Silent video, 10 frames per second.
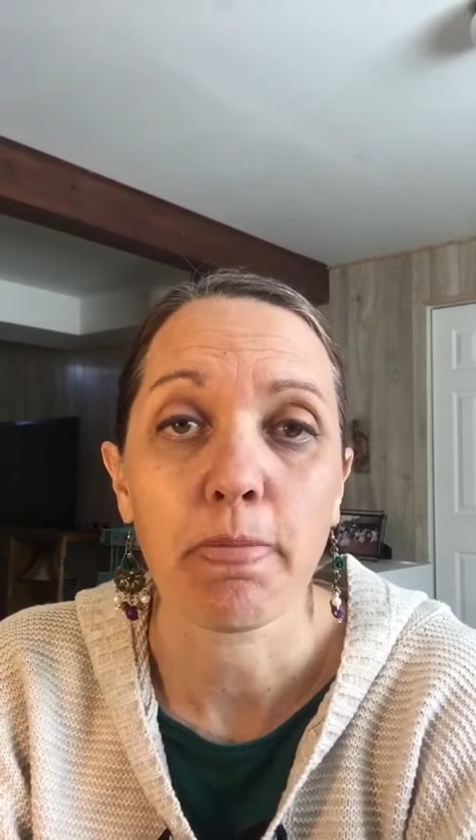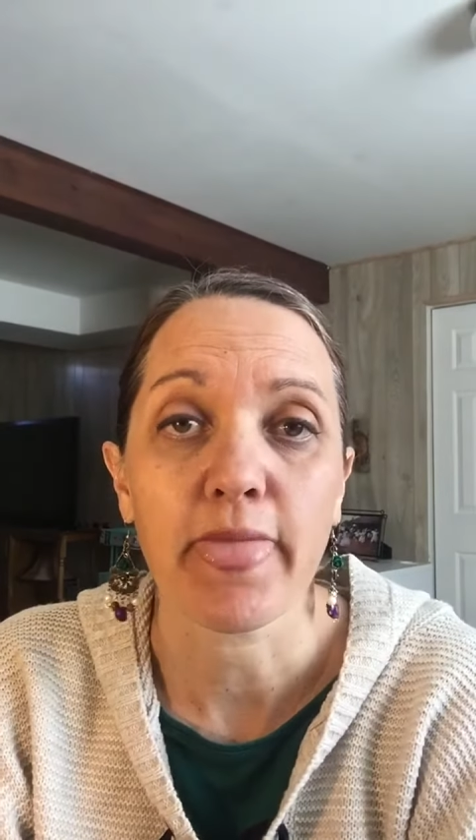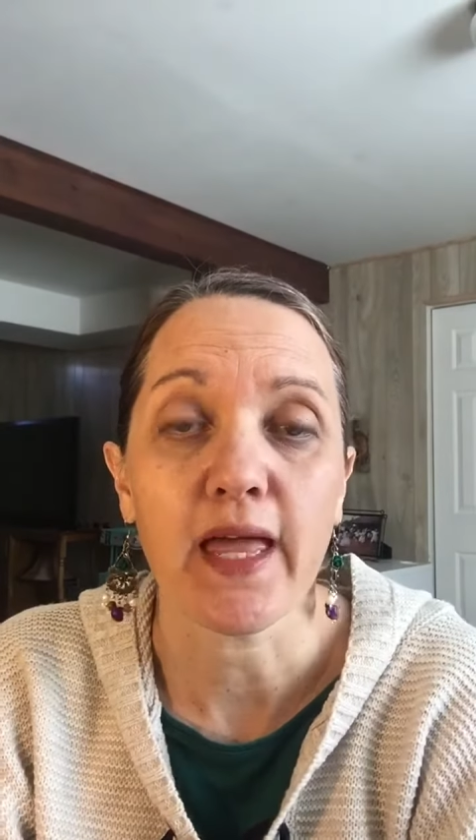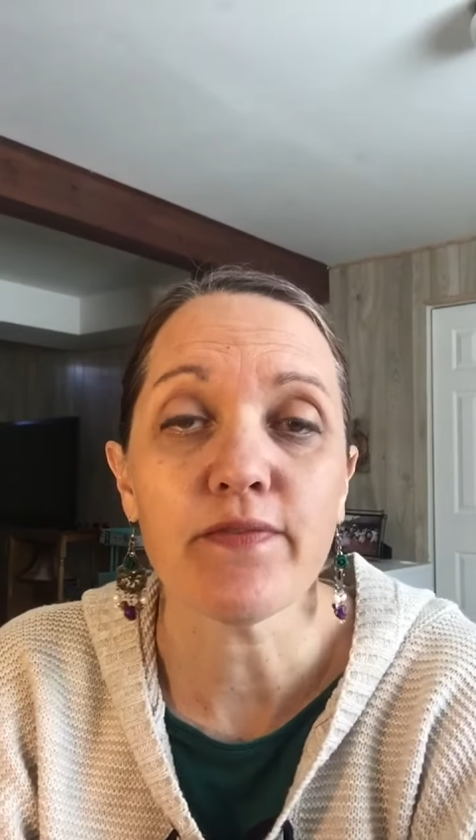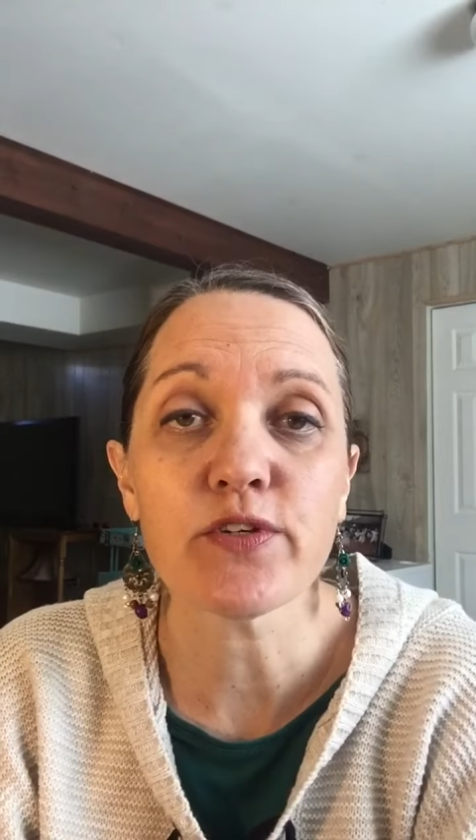
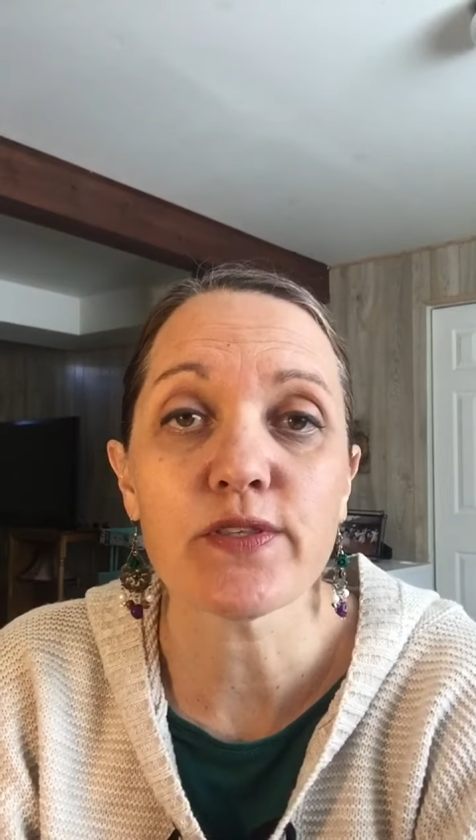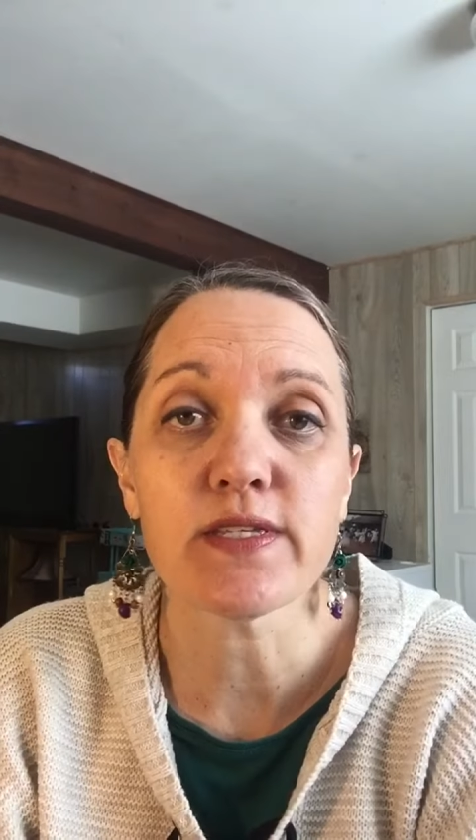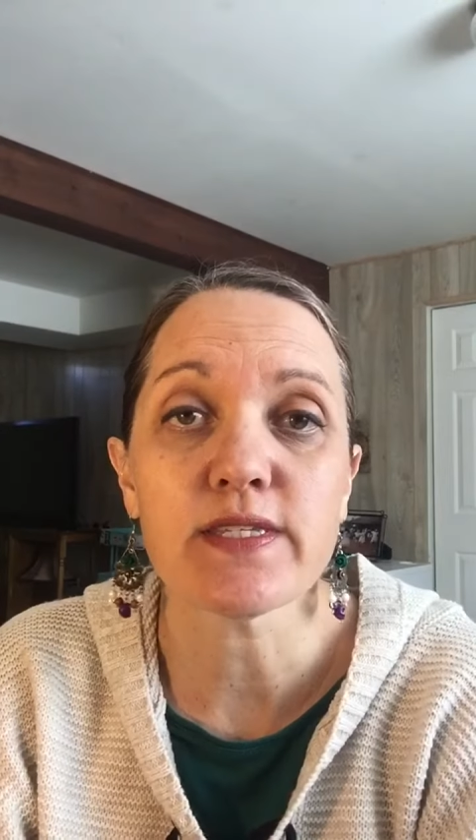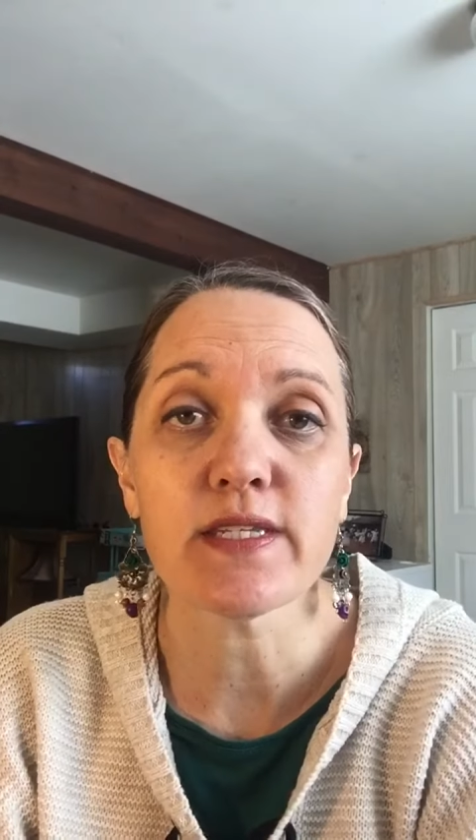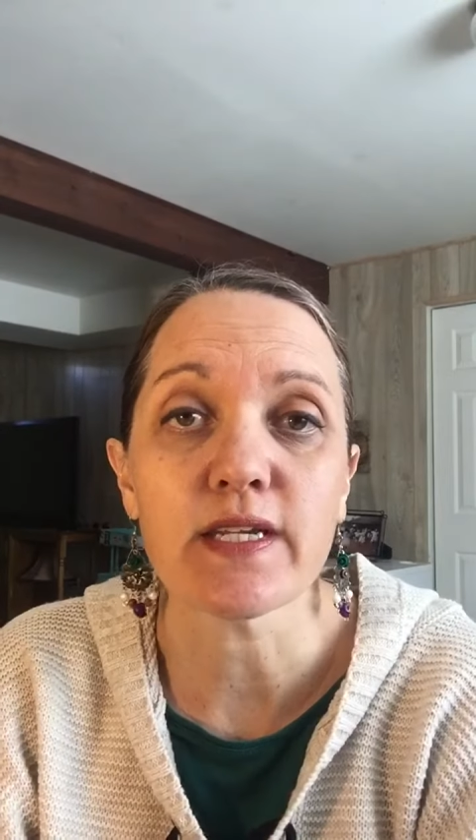After this,
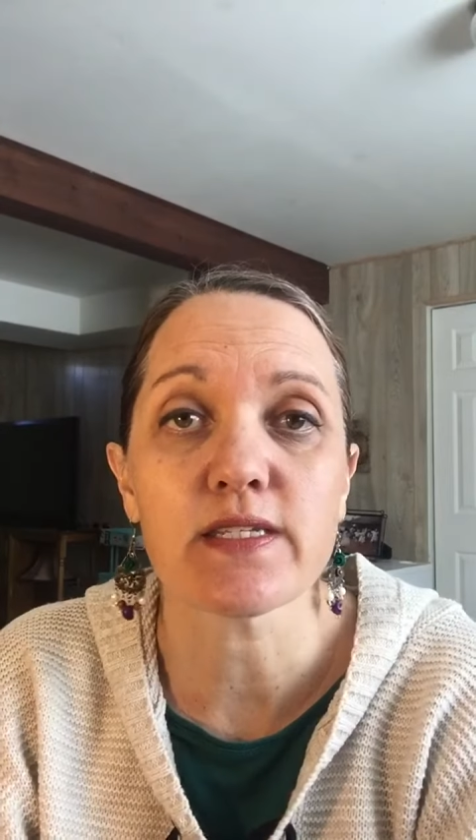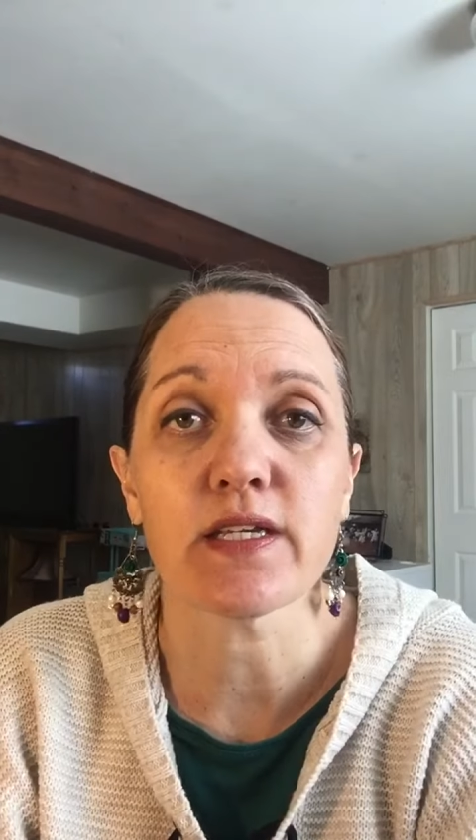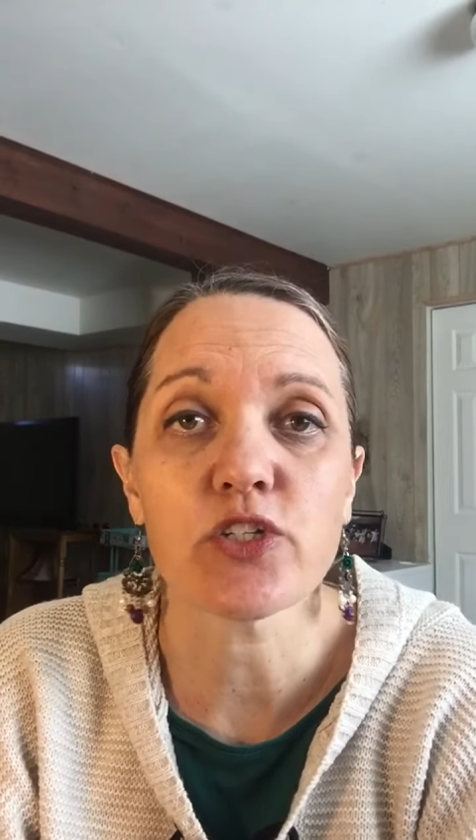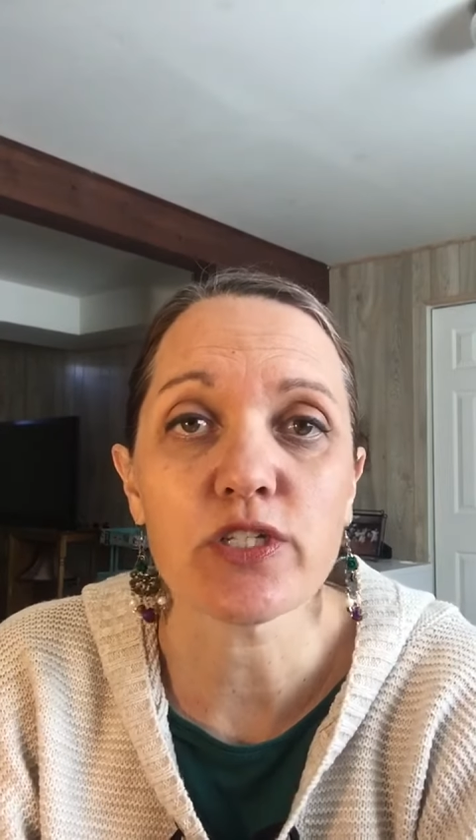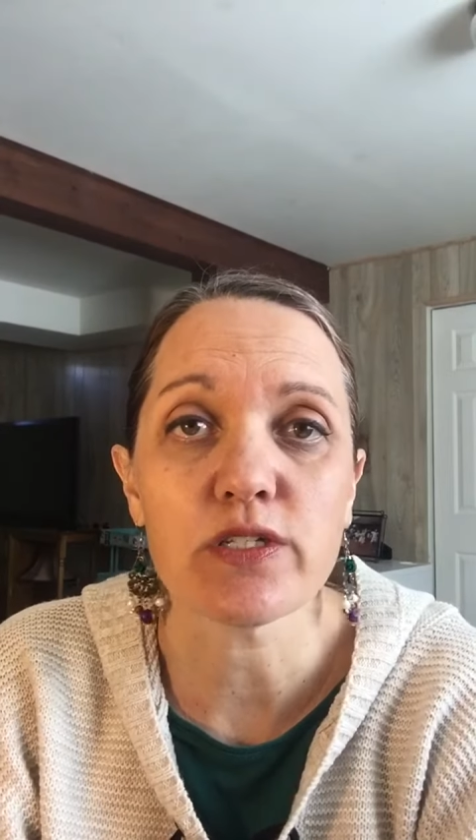the next
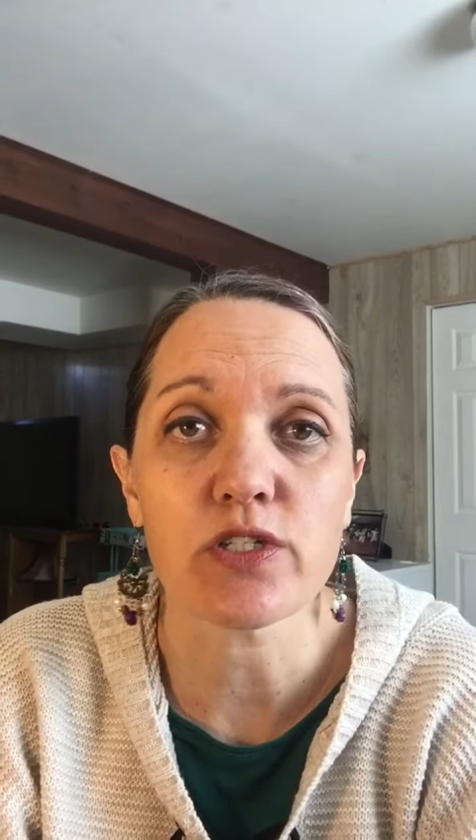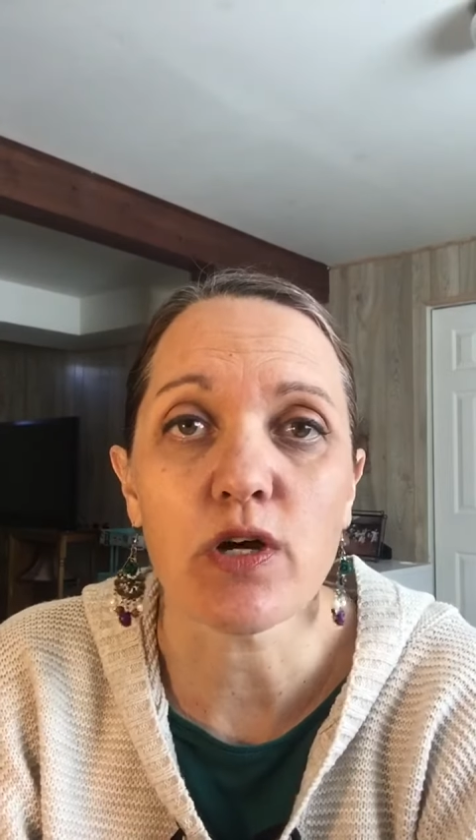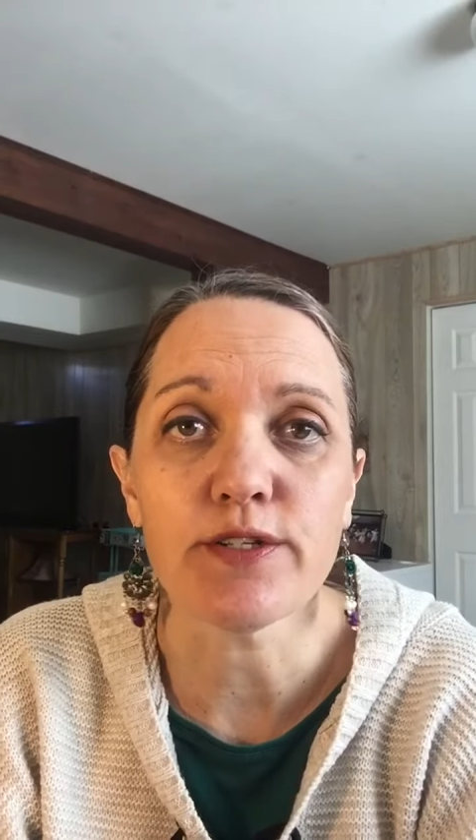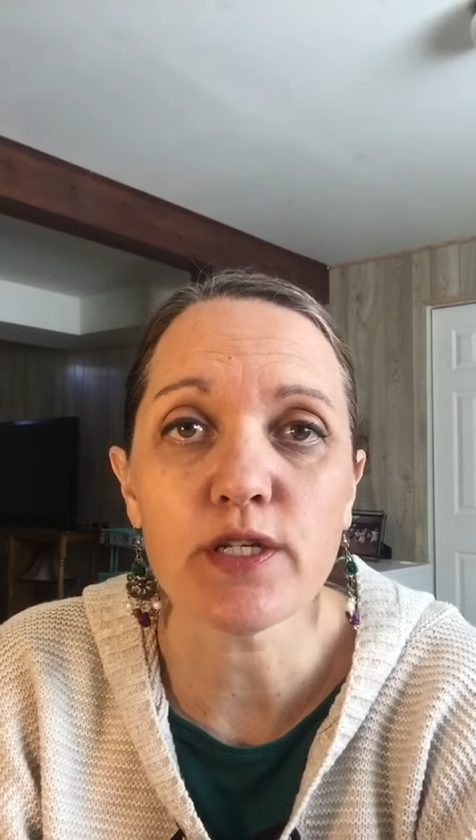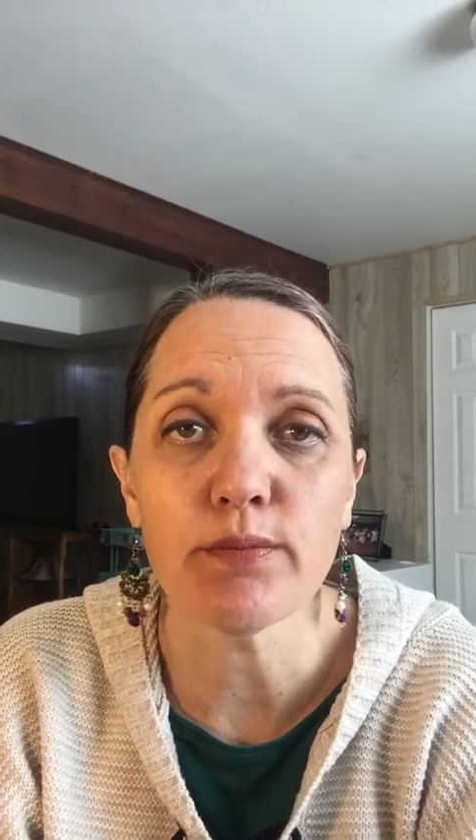section is
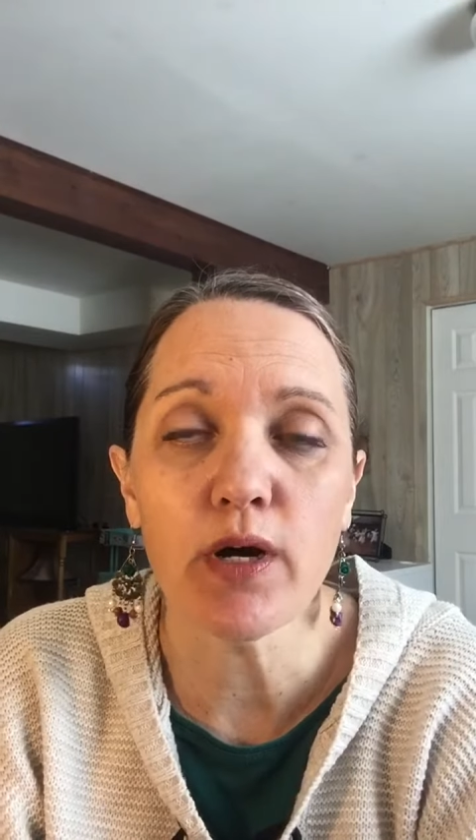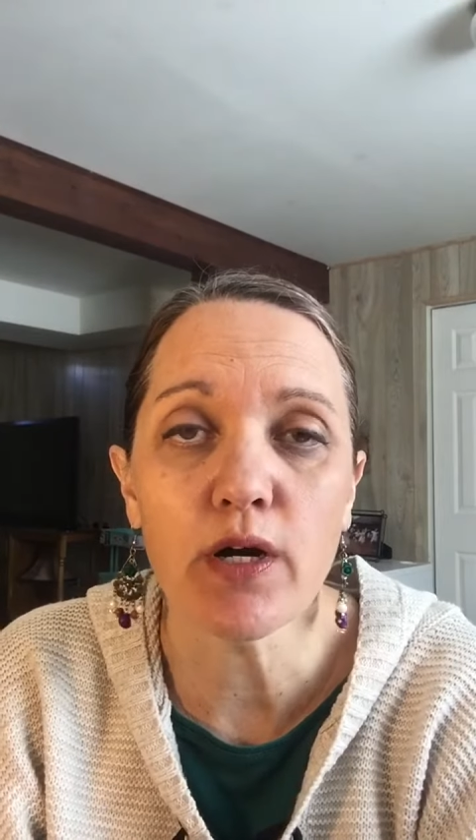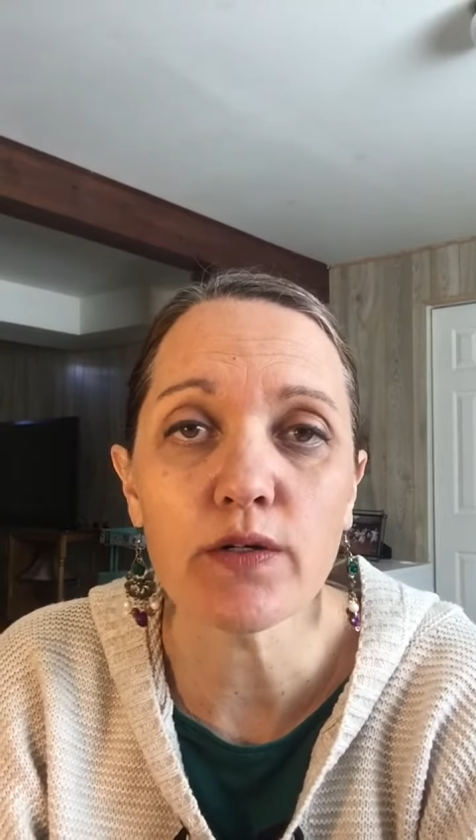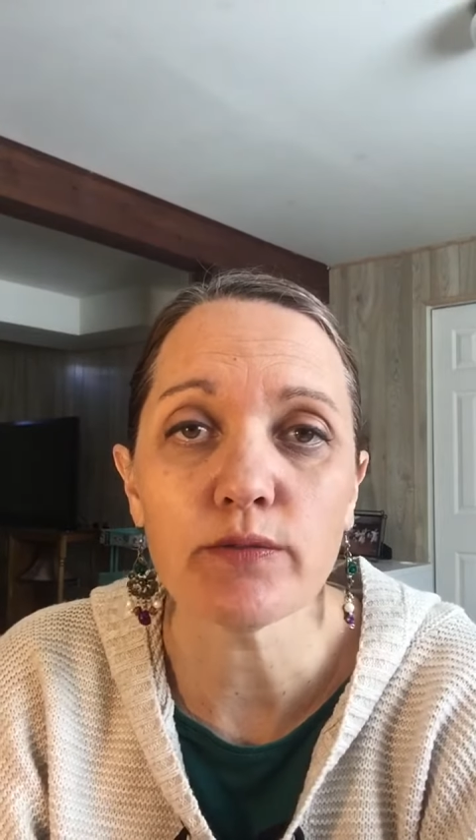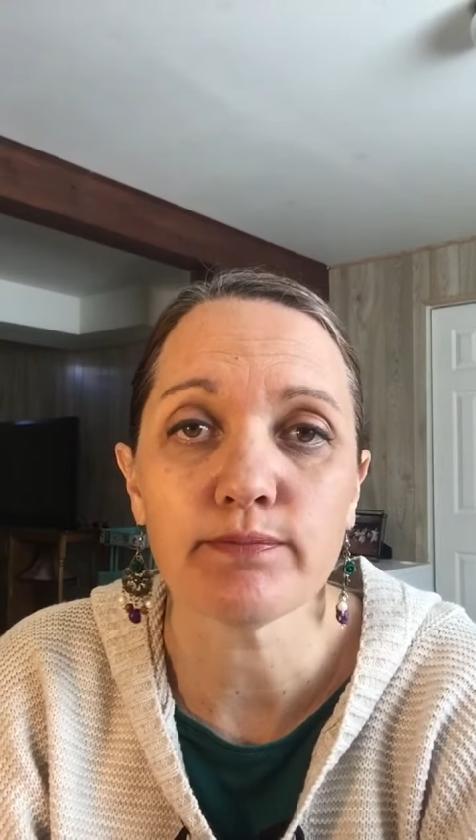called
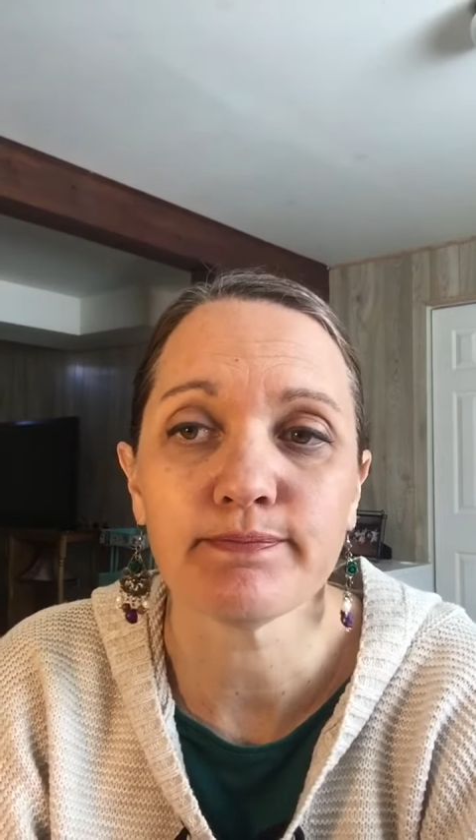Tomorrow.